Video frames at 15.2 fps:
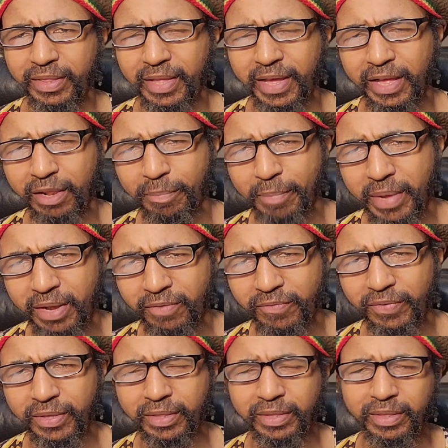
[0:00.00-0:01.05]
the health
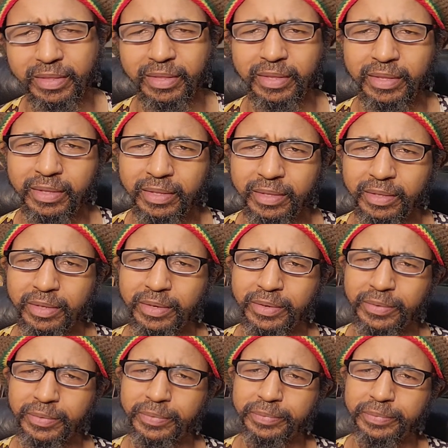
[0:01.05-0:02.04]
benefits, you know.